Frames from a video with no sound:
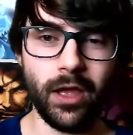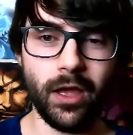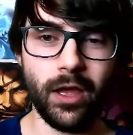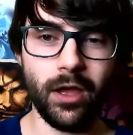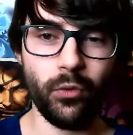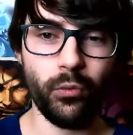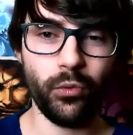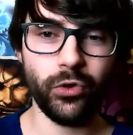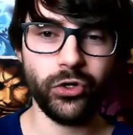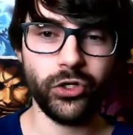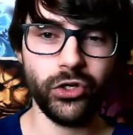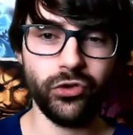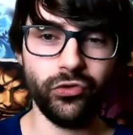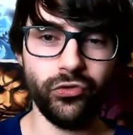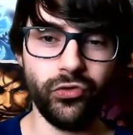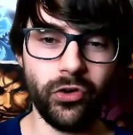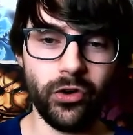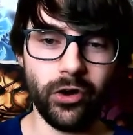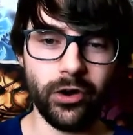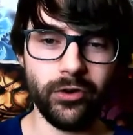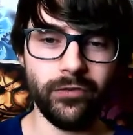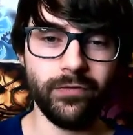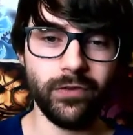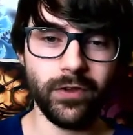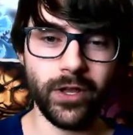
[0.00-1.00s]
which is
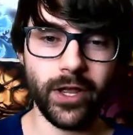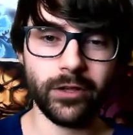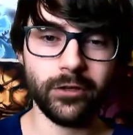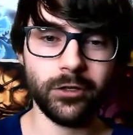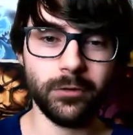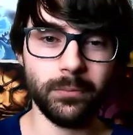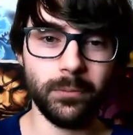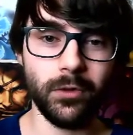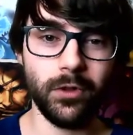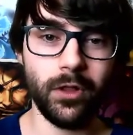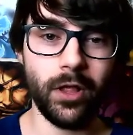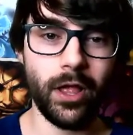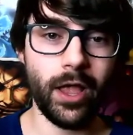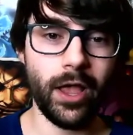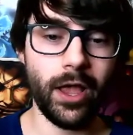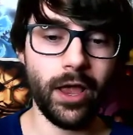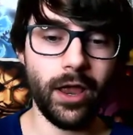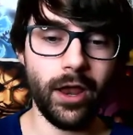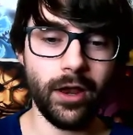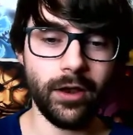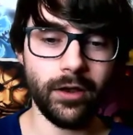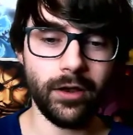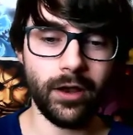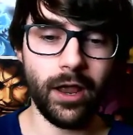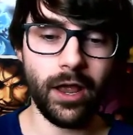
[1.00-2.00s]
very flexible,
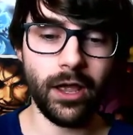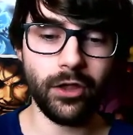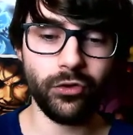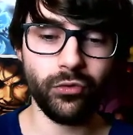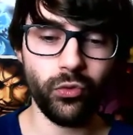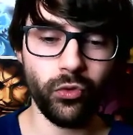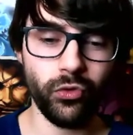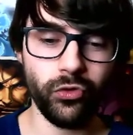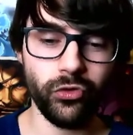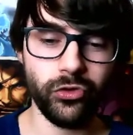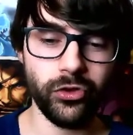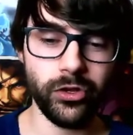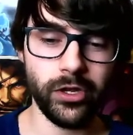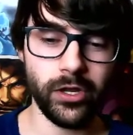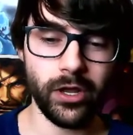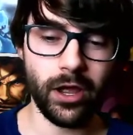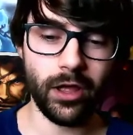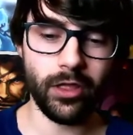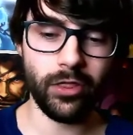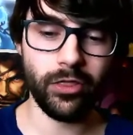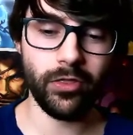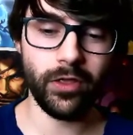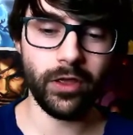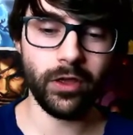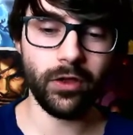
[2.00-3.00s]
and as we'll see, I
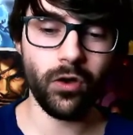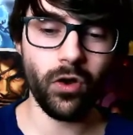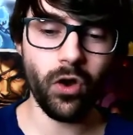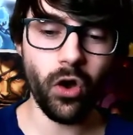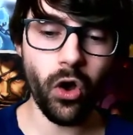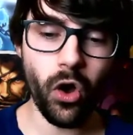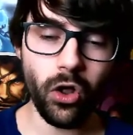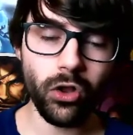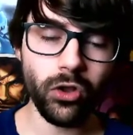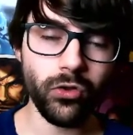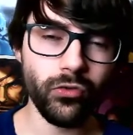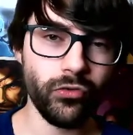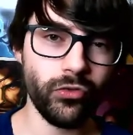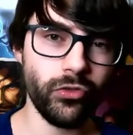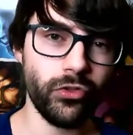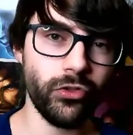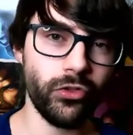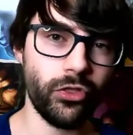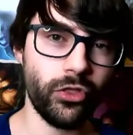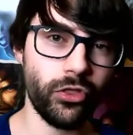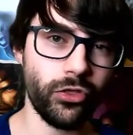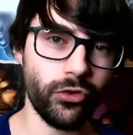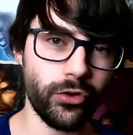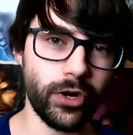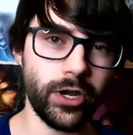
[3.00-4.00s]
think all of the
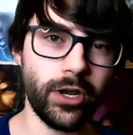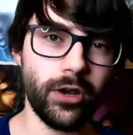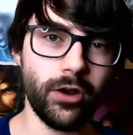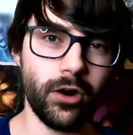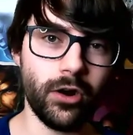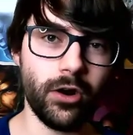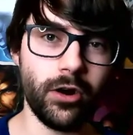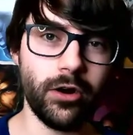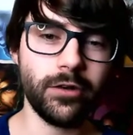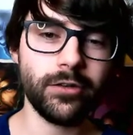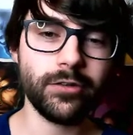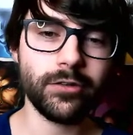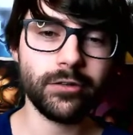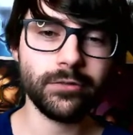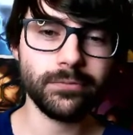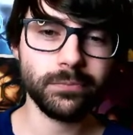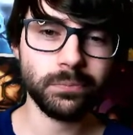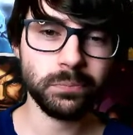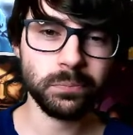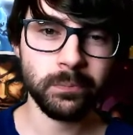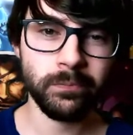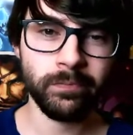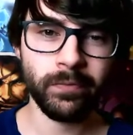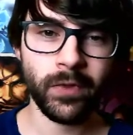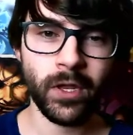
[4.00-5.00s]
3 cards
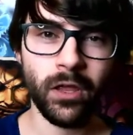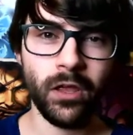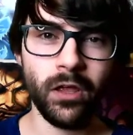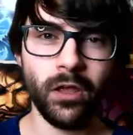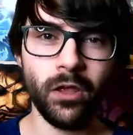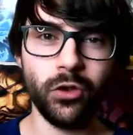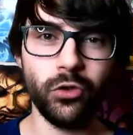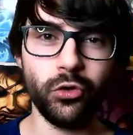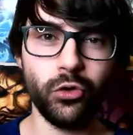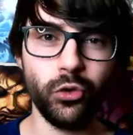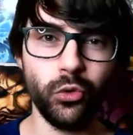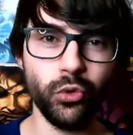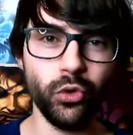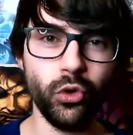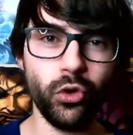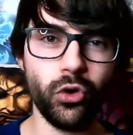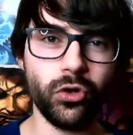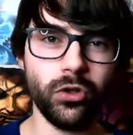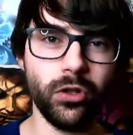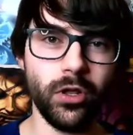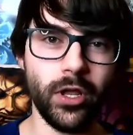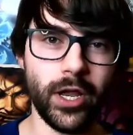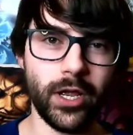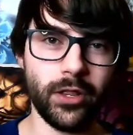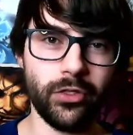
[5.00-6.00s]
do look
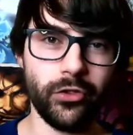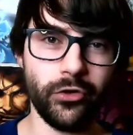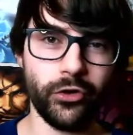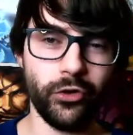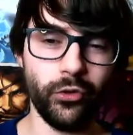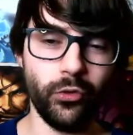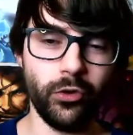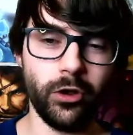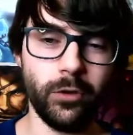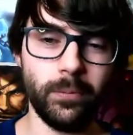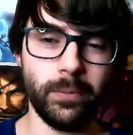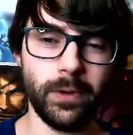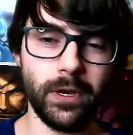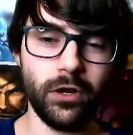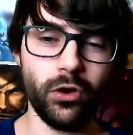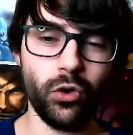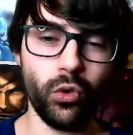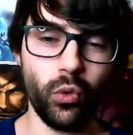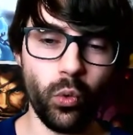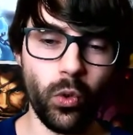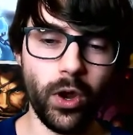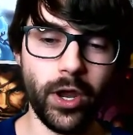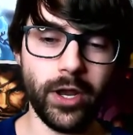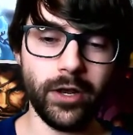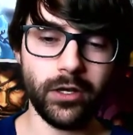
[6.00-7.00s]
like they're going to be
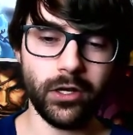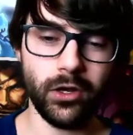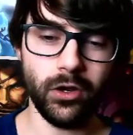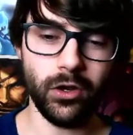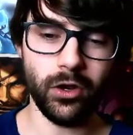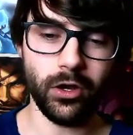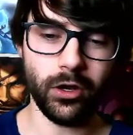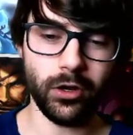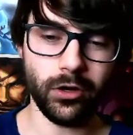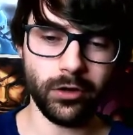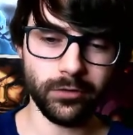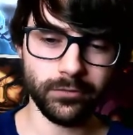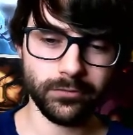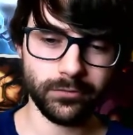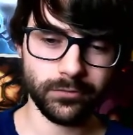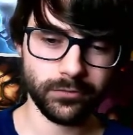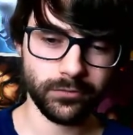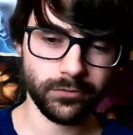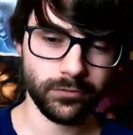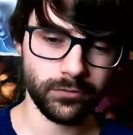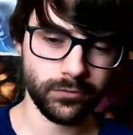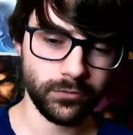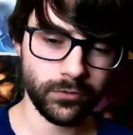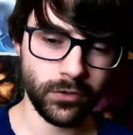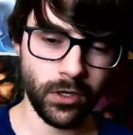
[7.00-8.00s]
quite good.
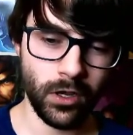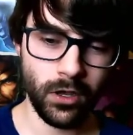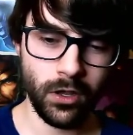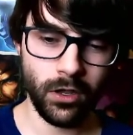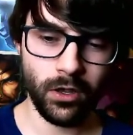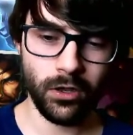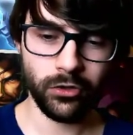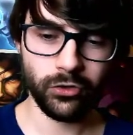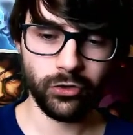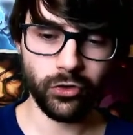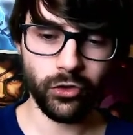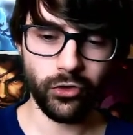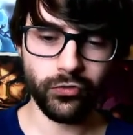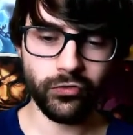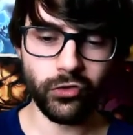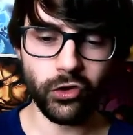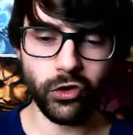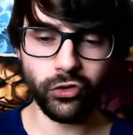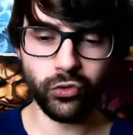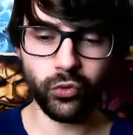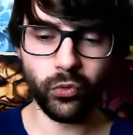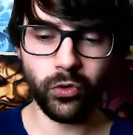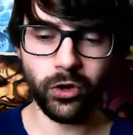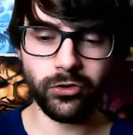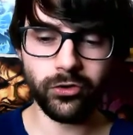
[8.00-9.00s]
So the
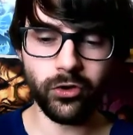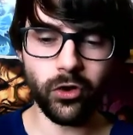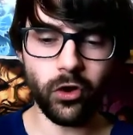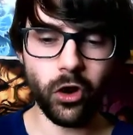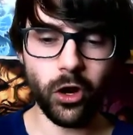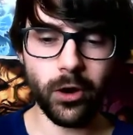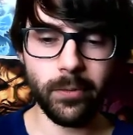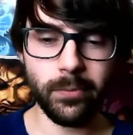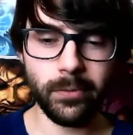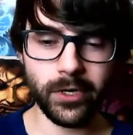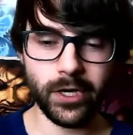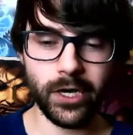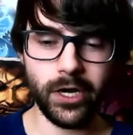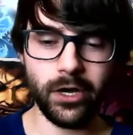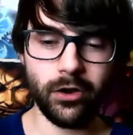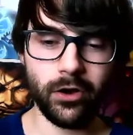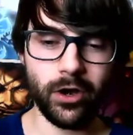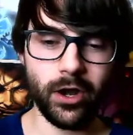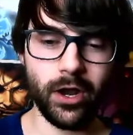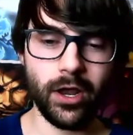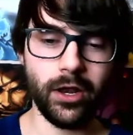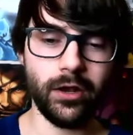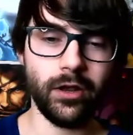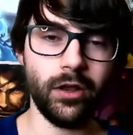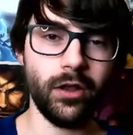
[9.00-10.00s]
first one is Armed
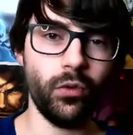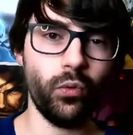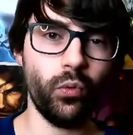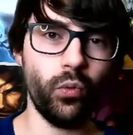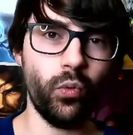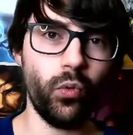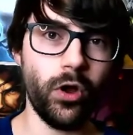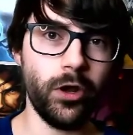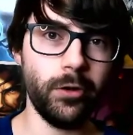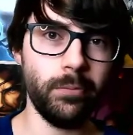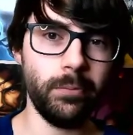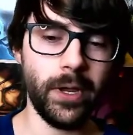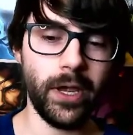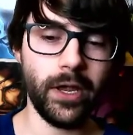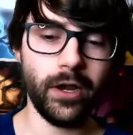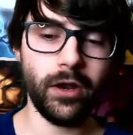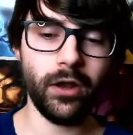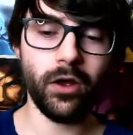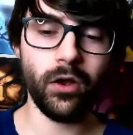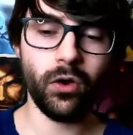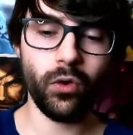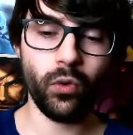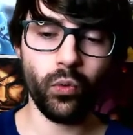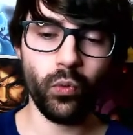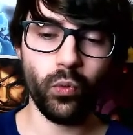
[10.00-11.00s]
Gearhead, 1
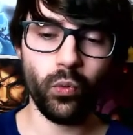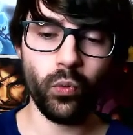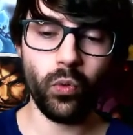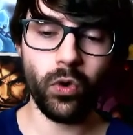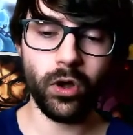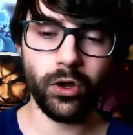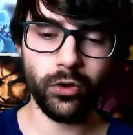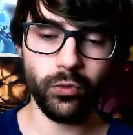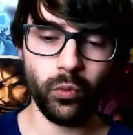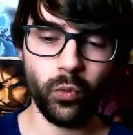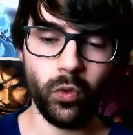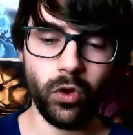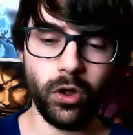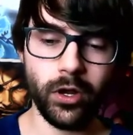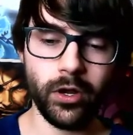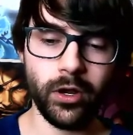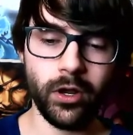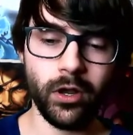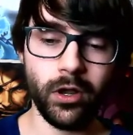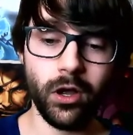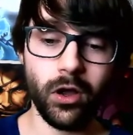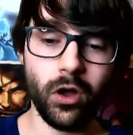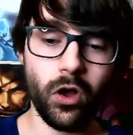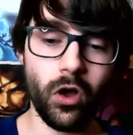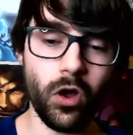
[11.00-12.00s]
mana, 1/1,
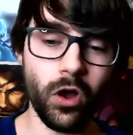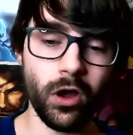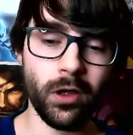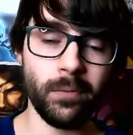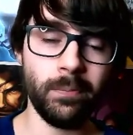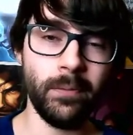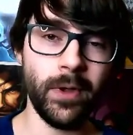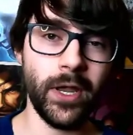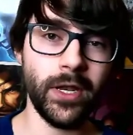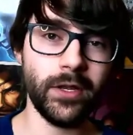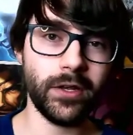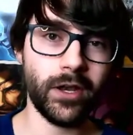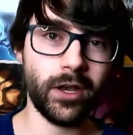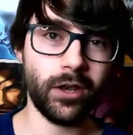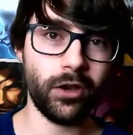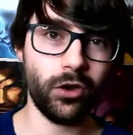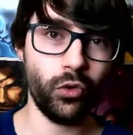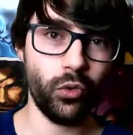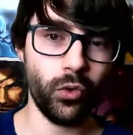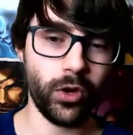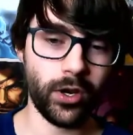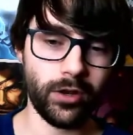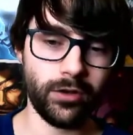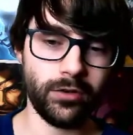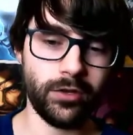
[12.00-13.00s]
Augment, and
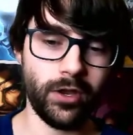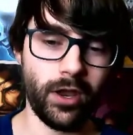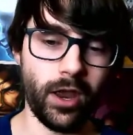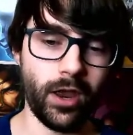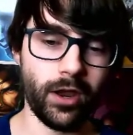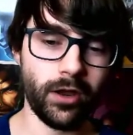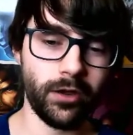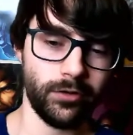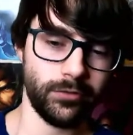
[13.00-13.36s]
Quick Attack.